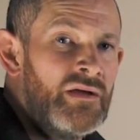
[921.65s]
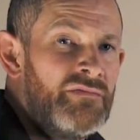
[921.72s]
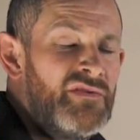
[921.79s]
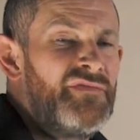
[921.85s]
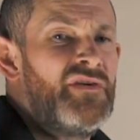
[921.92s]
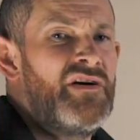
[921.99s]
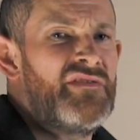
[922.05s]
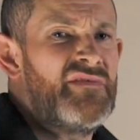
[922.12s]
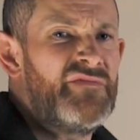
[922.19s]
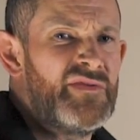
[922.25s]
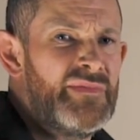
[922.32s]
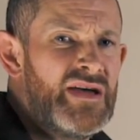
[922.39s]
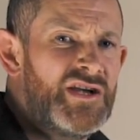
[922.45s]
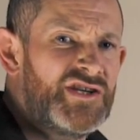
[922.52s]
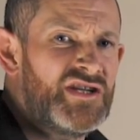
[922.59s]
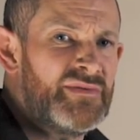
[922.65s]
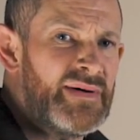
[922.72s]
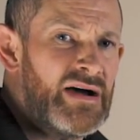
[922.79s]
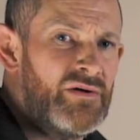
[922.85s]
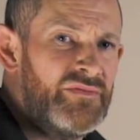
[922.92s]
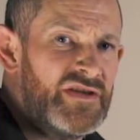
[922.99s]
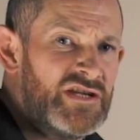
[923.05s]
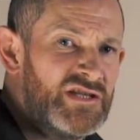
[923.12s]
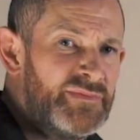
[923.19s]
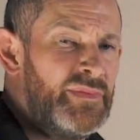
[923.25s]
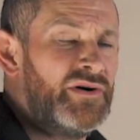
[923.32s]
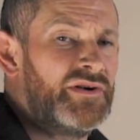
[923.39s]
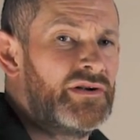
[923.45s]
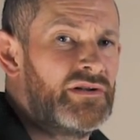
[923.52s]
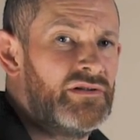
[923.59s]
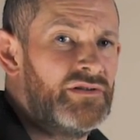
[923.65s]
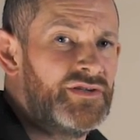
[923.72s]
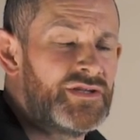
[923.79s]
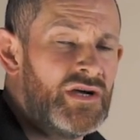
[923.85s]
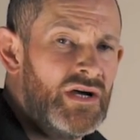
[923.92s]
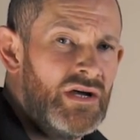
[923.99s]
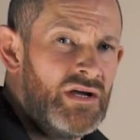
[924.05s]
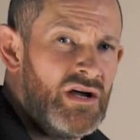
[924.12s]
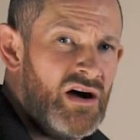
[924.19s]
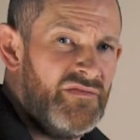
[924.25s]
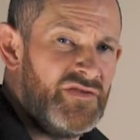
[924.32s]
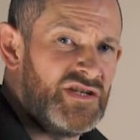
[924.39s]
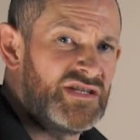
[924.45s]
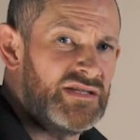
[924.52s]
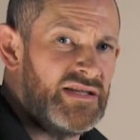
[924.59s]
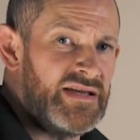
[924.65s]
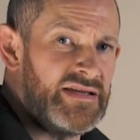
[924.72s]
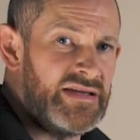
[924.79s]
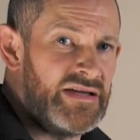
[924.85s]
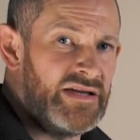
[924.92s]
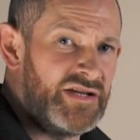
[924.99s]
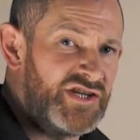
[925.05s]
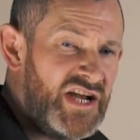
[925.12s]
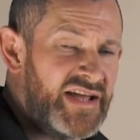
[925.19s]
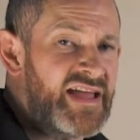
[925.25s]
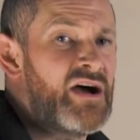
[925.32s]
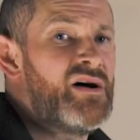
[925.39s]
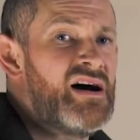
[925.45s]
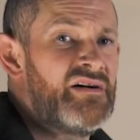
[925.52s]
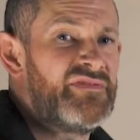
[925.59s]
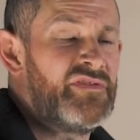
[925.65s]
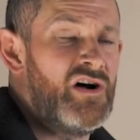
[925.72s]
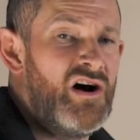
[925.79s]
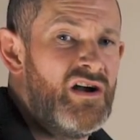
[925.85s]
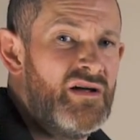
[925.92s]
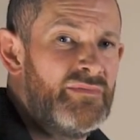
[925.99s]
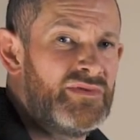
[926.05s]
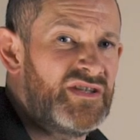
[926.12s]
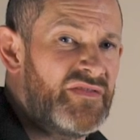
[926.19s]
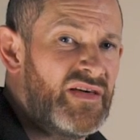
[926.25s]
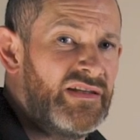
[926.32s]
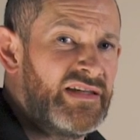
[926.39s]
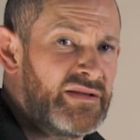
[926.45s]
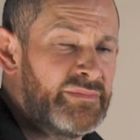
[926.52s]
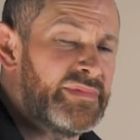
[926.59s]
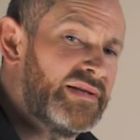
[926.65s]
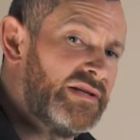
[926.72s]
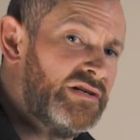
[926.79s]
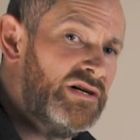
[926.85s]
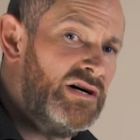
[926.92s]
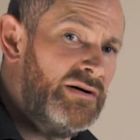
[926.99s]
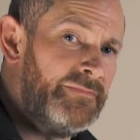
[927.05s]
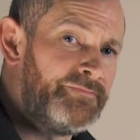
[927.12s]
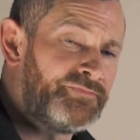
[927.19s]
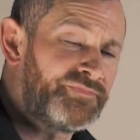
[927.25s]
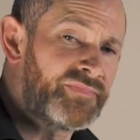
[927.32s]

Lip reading: For further information about these bundles, obviously check out our forums at the link below.